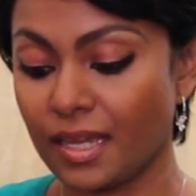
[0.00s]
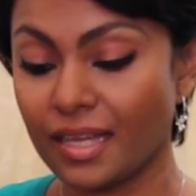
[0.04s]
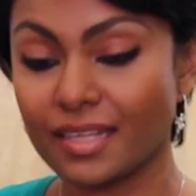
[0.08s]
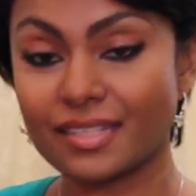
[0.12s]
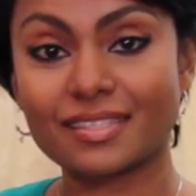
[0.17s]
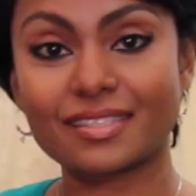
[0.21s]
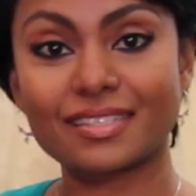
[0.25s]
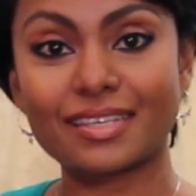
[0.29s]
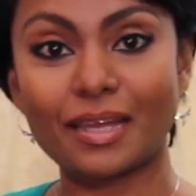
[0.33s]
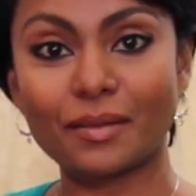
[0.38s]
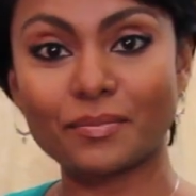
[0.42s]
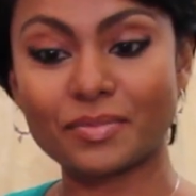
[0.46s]

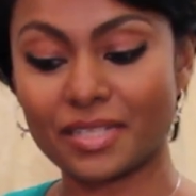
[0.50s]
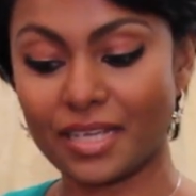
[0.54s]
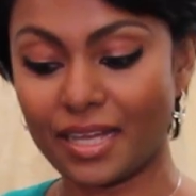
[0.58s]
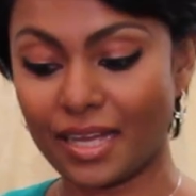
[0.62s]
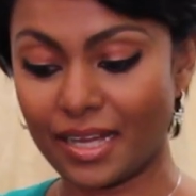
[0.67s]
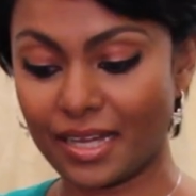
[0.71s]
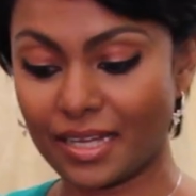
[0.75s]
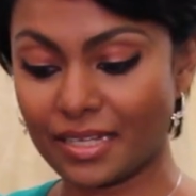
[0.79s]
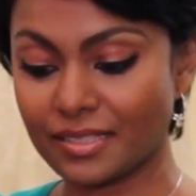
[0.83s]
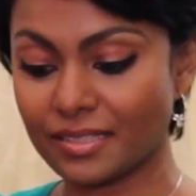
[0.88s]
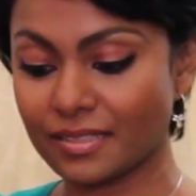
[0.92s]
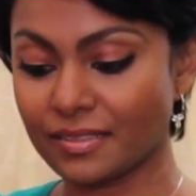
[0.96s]
it's time to
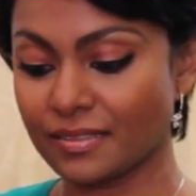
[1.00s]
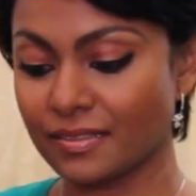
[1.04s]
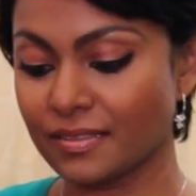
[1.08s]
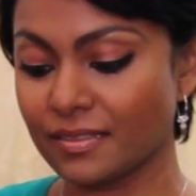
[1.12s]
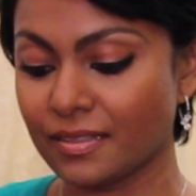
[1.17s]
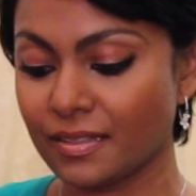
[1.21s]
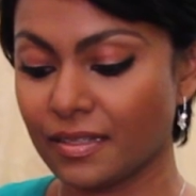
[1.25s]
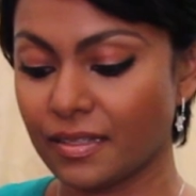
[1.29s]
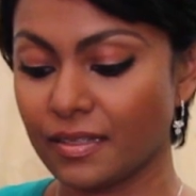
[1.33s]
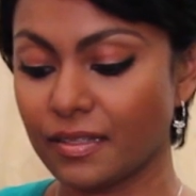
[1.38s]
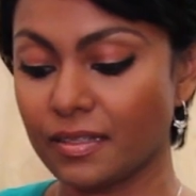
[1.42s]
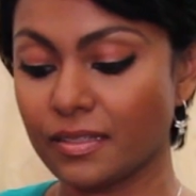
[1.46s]
add
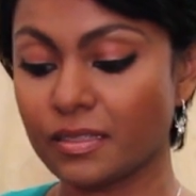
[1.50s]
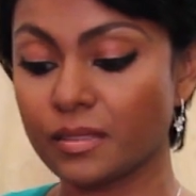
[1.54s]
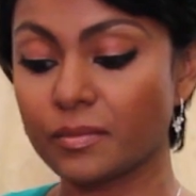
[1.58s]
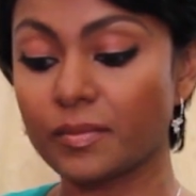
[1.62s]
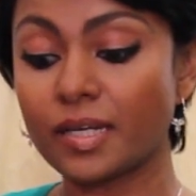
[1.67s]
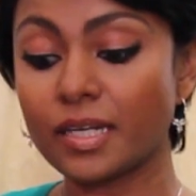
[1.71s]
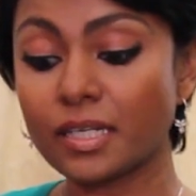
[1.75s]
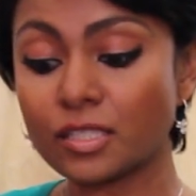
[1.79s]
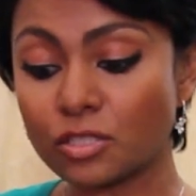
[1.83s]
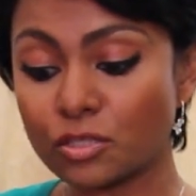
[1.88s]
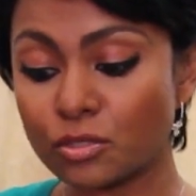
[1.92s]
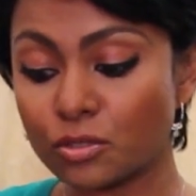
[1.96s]
the
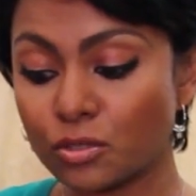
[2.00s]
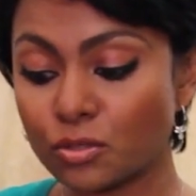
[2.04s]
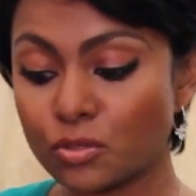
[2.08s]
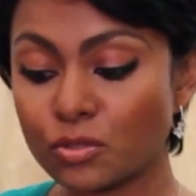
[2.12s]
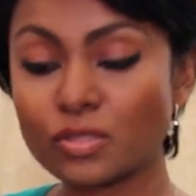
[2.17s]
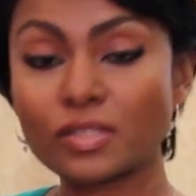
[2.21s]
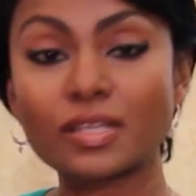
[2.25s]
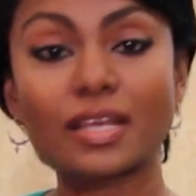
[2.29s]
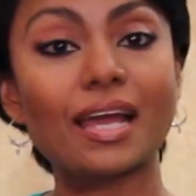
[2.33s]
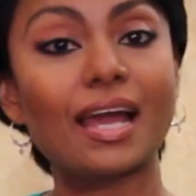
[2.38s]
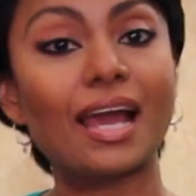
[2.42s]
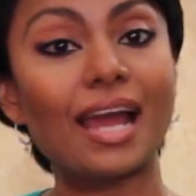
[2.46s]

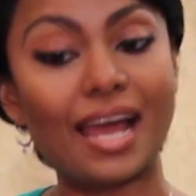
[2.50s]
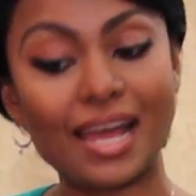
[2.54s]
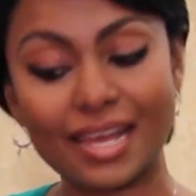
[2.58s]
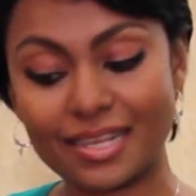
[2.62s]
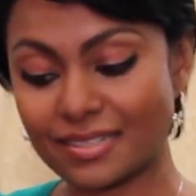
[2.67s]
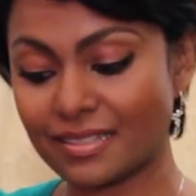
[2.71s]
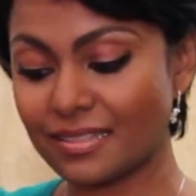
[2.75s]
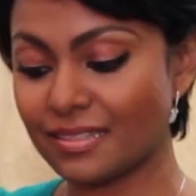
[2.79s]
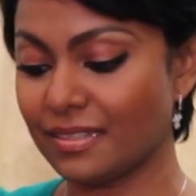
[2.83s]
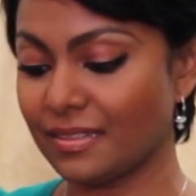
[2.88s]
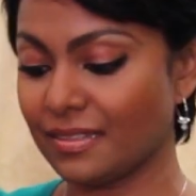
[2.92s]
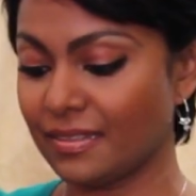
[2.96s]
tomatoes
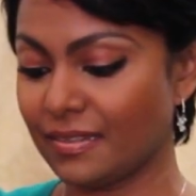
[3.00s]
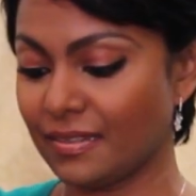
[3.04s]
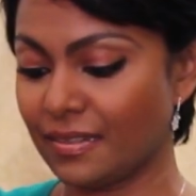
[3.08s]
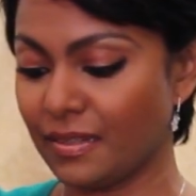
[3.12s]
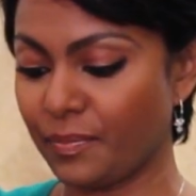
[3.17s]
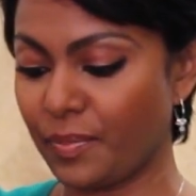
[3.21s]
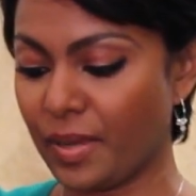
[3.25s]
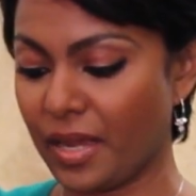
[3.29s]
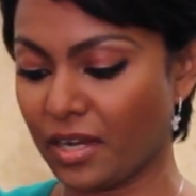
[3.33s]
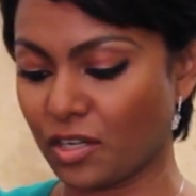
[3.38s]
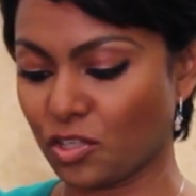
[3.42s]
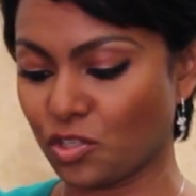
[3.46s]
and
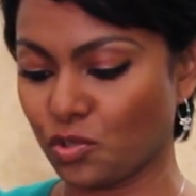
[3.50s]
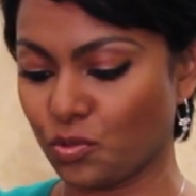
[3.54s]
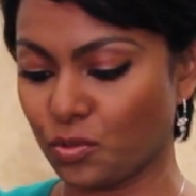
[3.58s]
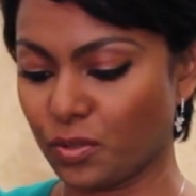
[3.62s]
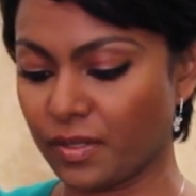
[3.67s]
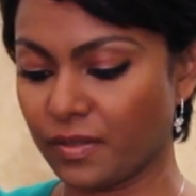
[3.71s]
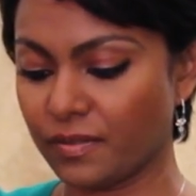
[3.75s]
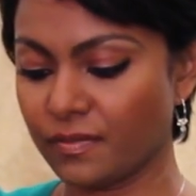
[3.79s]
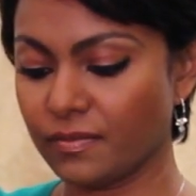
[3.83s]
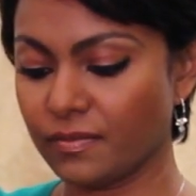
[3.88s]
the Patchoi.